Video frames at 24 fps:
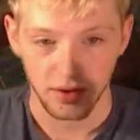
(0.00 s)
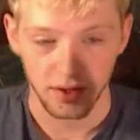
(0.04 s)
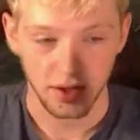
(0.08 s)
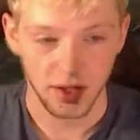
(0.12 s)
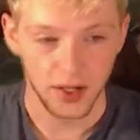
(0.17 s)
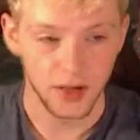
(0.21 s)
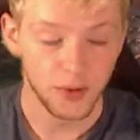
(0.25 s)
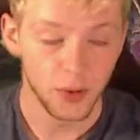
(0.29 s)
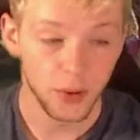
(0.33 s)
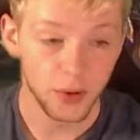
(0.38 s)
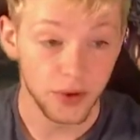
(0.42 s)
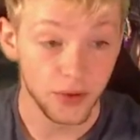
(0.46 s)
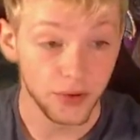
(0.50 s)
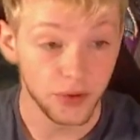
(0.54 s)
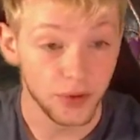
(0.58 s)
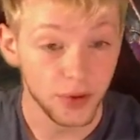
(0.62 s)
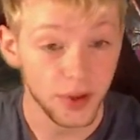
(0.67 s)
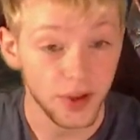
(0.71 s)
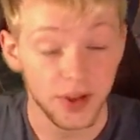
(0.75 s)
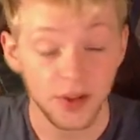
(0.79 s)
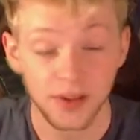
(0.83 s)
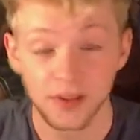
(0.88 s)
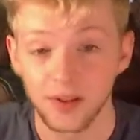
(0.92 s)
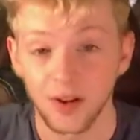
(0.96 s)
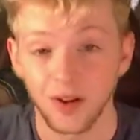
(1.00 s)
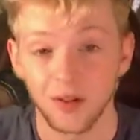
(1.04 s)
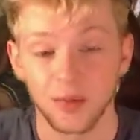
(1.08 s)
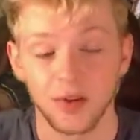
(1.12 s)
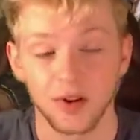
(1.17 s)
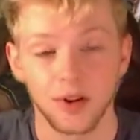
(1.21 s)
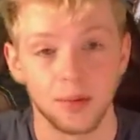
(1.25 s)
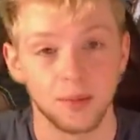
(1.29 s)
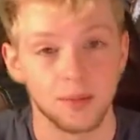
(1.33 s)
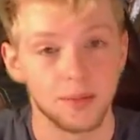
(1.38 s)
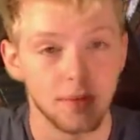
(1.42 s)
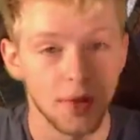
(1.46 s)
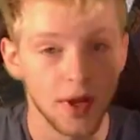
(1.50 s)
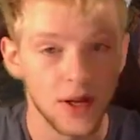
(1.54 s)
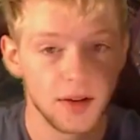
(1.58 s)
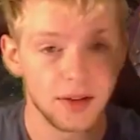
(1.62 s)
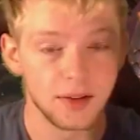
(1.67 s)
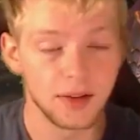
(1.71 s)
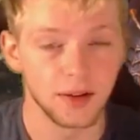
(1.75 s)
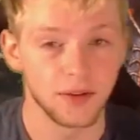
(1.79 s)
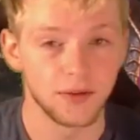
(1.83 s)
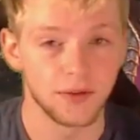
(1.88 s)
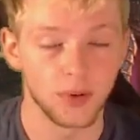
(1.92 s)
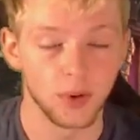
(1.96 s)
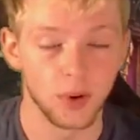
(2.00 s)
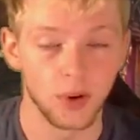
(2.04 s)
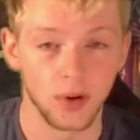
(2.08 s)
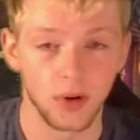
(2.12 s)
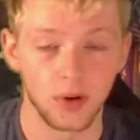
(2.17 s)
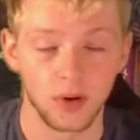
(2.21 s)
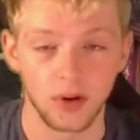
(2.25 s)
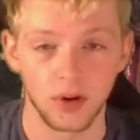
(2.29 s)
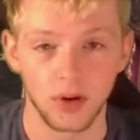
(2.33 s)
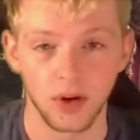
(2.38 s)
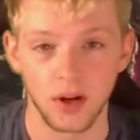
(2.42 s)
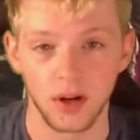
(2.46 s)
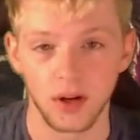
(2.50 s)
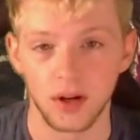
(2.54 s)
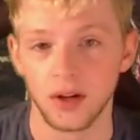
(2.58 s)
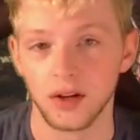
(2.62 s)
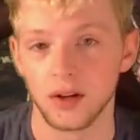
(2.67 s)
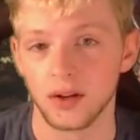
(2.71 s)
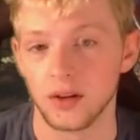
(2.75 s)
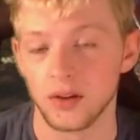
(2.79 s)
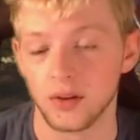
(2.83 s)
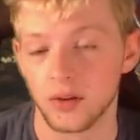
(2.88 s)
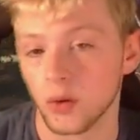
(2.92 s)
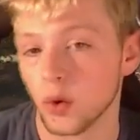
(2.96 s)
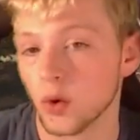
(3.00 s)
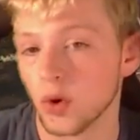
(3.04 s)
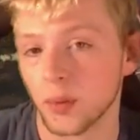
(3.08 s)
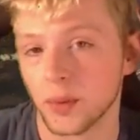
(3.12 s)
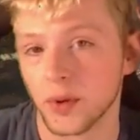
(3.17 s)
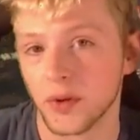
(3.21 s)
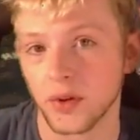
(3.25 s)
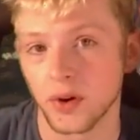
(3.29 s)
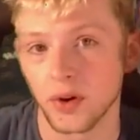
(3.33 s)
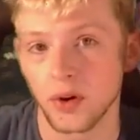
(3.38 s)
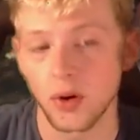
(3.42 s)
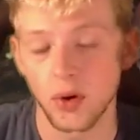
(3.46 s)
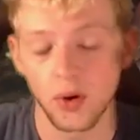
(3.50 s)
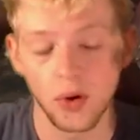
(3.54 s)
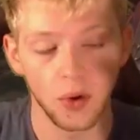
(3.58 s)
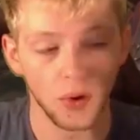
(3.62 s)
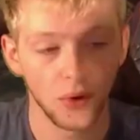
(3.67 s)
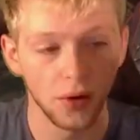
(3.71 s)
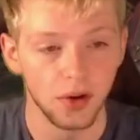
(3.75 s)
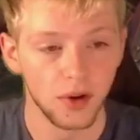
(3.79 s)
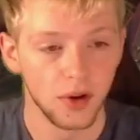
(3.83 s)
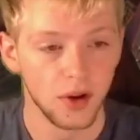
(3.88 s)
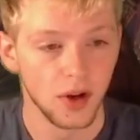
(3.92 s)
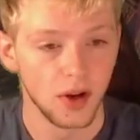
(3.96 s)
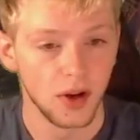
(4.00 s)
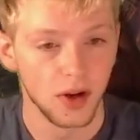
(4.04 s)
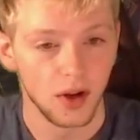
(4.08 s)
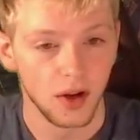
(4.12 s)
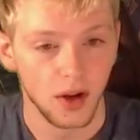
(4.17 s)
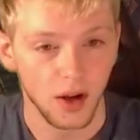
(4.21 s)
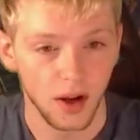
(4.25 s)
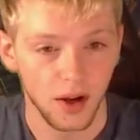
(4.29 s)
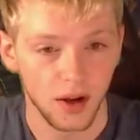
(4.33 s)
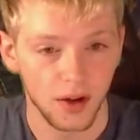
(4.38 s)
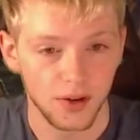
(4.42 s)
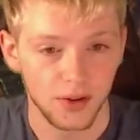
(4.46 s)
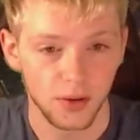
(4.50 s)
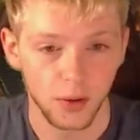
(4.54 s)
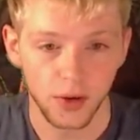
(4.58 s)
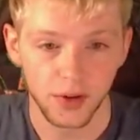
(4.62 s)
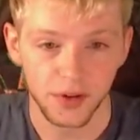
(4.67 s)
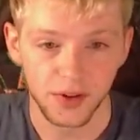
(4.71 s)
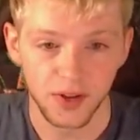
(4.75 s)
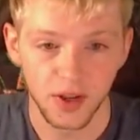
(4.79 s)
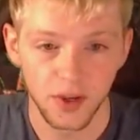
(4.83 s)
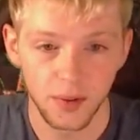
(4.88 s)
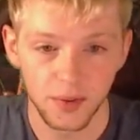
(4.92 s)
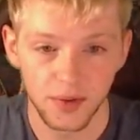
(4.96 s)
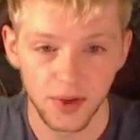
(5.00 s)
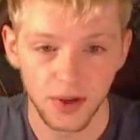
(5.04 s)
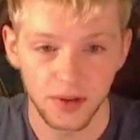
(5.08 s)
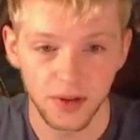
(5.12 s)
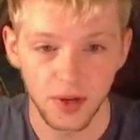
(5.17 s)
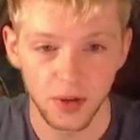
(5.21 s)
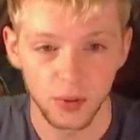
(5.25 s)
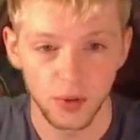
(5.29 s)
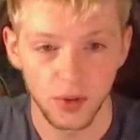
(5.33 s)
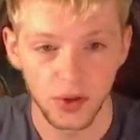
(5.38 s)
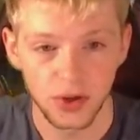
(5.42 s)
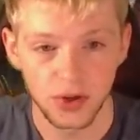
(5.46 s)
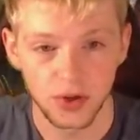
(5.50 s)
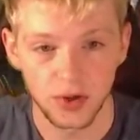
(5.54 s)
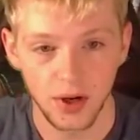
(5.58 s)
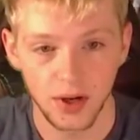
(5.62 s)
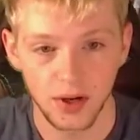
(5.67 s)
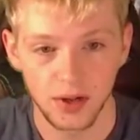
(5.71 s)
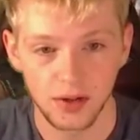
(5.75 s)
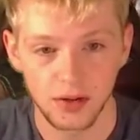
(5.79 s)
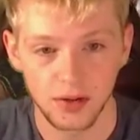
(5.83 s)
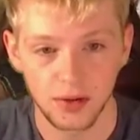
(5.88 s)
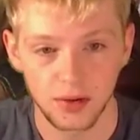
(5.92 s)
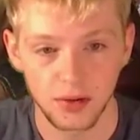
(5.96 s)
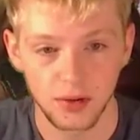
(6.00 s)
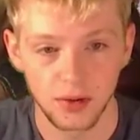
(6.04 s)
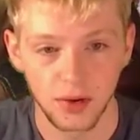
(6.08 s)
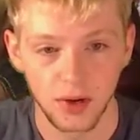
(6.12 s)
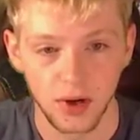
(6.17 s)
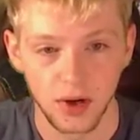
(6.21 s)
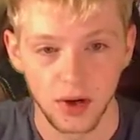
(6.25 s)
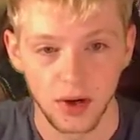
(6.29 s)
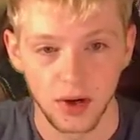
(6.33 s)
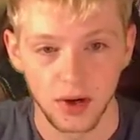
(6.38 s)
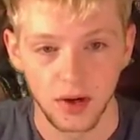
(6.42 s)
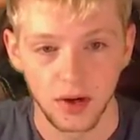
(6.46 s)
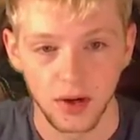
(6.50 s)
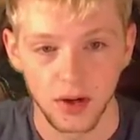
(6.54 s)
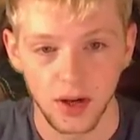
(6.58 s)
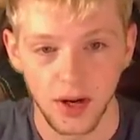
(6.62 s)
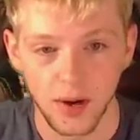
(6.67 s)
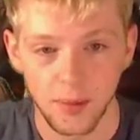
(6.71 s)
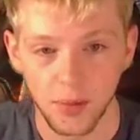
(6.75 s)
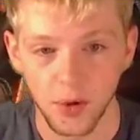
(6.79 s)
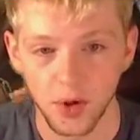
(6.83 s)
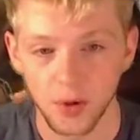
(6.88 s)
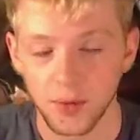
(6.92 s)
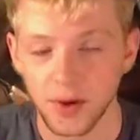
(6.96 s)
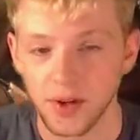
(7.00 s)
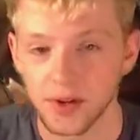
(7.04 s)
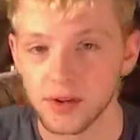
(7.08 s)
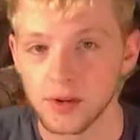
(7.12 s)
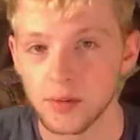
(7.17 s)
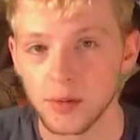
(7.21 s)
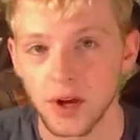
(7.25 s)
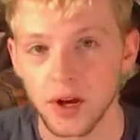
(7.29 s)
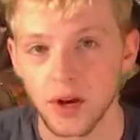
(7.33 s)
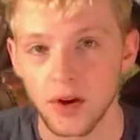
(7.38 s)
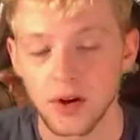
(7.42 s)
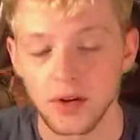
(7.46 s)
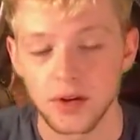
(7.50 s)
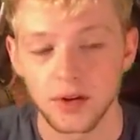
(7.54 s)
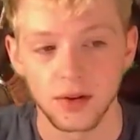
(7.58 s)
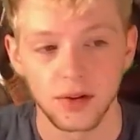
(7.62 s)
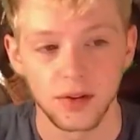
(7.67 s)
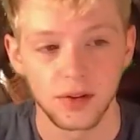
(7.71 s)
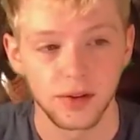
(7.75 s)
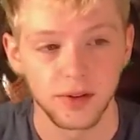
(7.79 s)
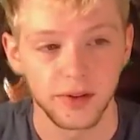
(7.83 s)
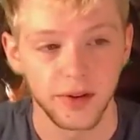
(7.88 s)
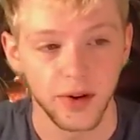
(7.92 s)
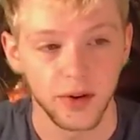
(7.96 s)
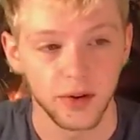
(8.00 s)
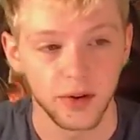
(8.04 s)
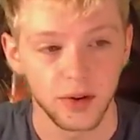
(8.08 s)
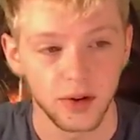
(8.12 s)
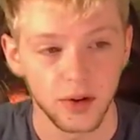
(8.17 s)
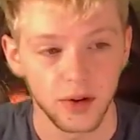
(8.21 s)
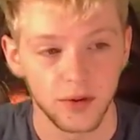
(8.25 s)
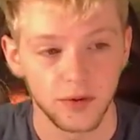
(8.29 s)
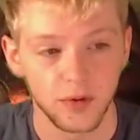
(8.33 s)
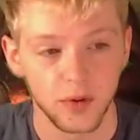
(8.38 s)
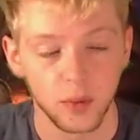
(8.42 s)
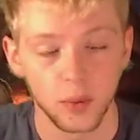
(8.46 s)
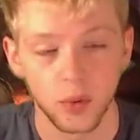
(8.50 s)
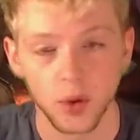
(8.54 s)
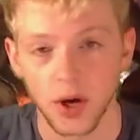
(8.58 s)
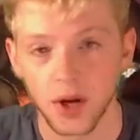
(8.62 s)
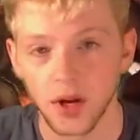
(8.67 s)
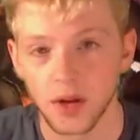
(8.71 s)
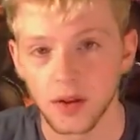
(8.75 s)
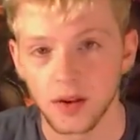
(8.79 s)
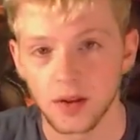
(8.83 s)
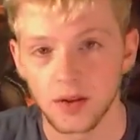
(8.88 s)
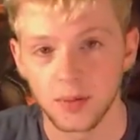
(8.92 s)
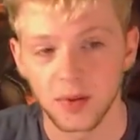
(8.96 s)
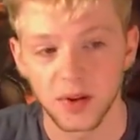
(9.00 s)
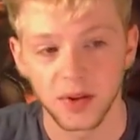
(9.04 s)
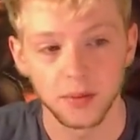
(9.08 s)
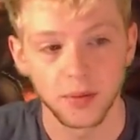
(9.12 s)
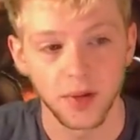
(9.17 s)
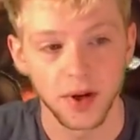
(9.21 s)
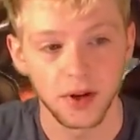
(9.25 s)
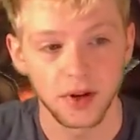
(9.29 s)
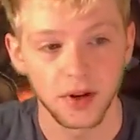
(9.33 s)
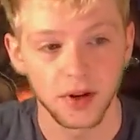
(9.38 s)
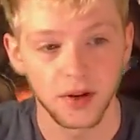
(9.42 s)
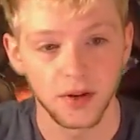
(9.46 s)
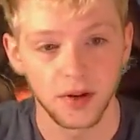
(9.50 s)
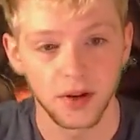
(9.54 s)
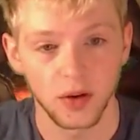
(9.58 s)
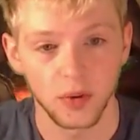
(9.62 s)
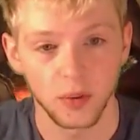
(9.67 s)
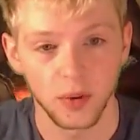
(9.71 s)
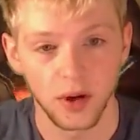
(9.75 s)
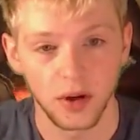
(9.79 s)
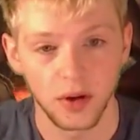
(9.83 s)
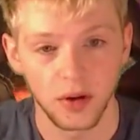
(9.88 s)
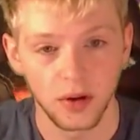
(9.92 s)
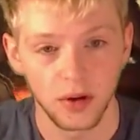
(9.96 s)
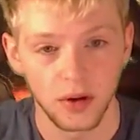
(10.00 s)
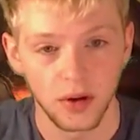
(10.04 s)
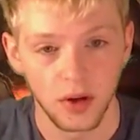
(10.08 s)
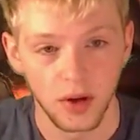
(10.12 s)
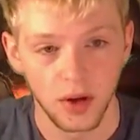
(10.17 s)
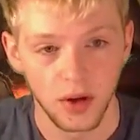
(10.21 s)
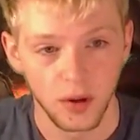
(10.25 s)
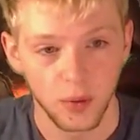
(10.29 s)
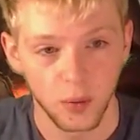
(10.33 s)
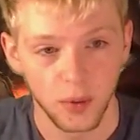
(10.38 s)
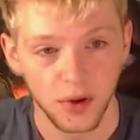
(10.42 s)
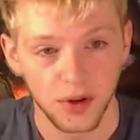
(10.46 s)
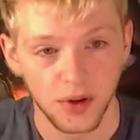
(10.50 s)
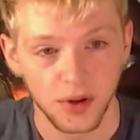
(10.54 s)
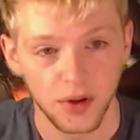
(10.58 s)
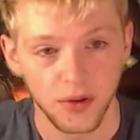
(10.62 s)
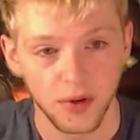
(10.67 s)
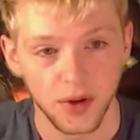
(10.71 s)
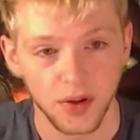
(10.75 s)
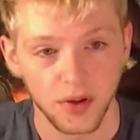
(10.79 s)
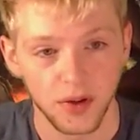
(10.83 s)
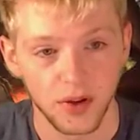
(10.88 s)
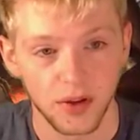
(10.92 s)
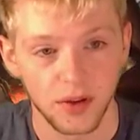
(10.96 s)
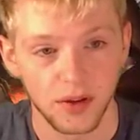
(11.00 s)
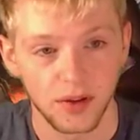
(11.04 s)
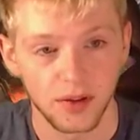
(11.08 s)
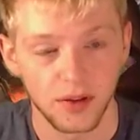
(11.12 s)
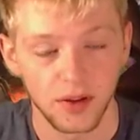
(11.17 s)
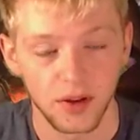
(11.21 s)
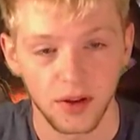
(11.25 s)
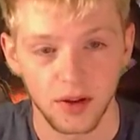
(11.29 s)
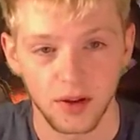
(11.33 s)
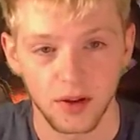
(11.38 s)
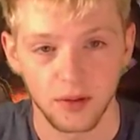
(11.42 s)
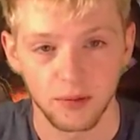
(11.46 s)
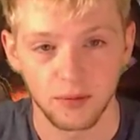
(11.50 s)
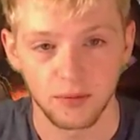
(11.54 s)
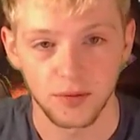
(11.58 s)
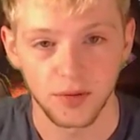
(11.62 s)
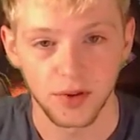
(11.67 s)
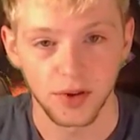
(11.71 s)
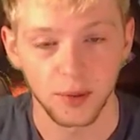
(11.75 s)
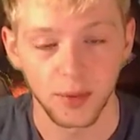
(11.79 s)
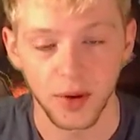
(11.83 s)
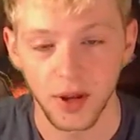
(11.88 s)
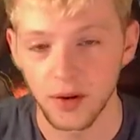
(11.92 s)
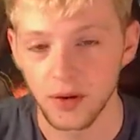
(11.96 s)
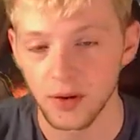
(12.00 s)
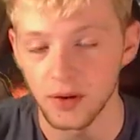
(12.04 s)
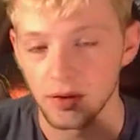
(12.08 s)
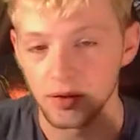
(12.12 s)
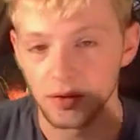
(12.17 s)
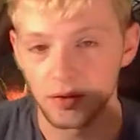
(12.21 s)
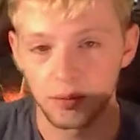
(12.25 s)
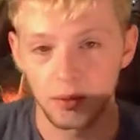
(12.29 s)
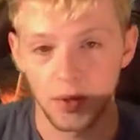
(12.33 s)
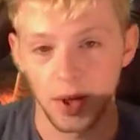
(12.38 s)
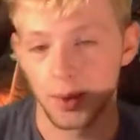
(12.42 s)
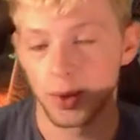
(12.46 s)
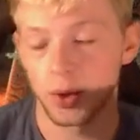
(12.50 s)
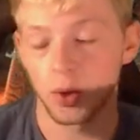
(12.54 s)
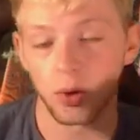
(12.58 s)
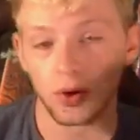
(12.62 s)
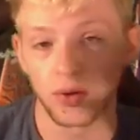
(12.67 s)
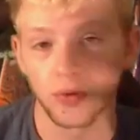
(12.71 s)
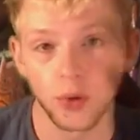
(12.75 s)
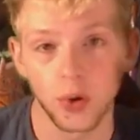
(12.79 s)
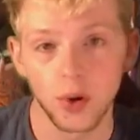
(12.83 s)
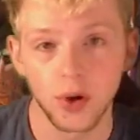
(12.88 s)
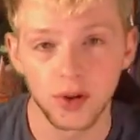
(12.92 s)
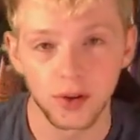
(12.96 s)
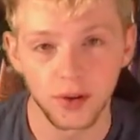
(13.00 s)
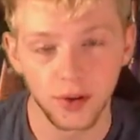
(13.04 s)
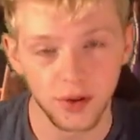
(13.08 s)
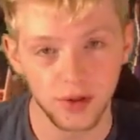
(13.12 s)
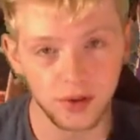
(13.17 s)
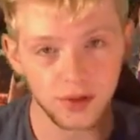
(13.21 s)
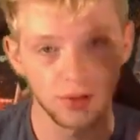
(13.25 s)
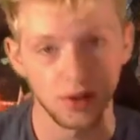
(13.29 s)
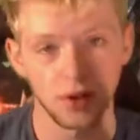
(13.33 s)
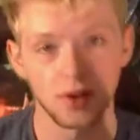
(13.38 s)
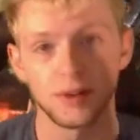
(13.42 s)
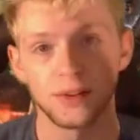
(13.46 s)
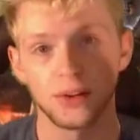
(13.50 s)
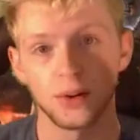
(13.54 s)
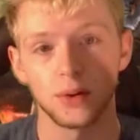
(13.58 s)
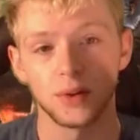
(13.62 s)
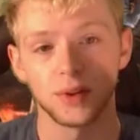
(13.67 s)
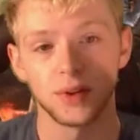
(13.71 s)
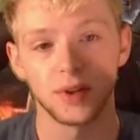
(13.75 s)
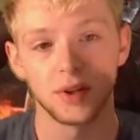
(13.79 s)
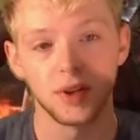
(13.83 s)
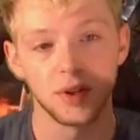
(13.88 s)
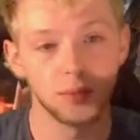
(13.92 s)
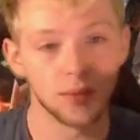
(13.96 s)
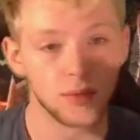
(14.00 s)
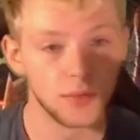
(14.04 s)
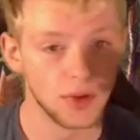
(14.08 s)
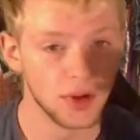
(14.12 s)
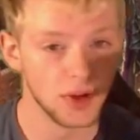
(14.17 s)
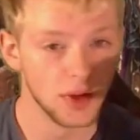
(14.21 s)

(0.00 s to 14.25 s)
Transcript: If it was a freeze, that would be amazing for Tormund the Cold. So it seems like they're really trying to implement some characters that are good for breaking the speed meta in the arena with stuff like this. Somebody that maybe goes first and then stuns the whole team.